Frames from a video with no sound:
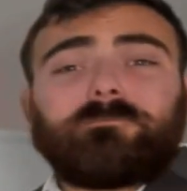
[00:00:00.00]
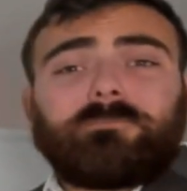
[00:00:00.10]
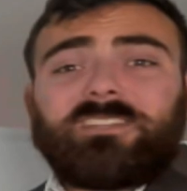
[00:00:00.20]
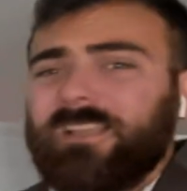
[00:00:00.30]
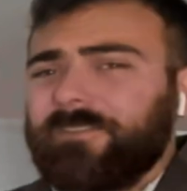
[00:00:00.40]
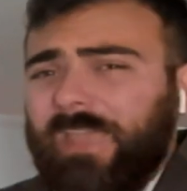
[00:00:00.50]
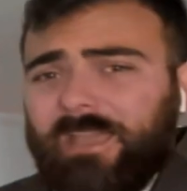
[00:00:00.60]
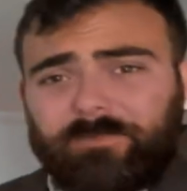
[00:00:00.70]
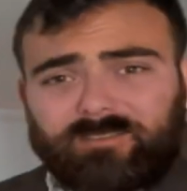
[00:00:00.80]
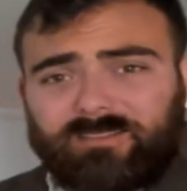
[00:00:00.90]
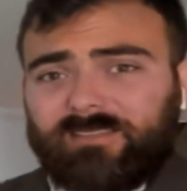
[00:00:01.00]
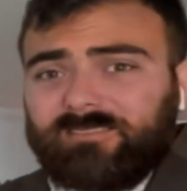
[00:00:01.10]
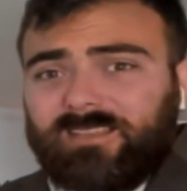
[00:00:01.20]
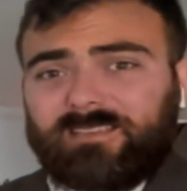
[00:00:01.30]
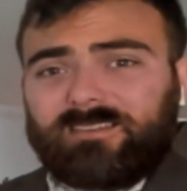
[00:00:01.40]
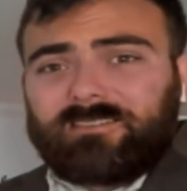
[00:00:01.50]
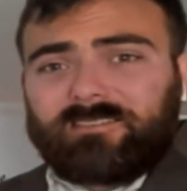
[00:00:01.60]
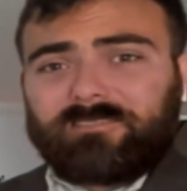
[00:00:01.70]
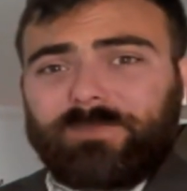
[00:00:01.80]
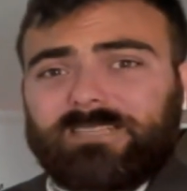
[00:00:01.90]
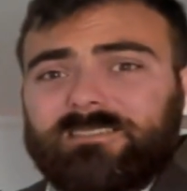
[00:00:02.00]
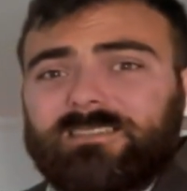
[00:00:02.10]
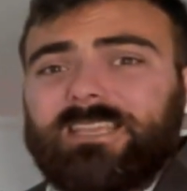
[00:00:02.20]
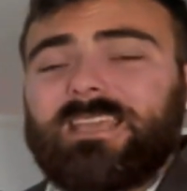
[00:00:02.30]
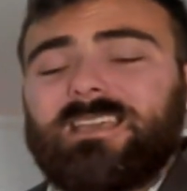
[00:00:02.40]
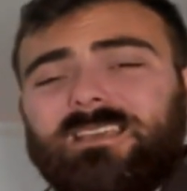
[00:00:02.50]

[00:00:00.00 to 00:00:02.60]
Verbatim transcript: Stuff happens last second unexpectedly,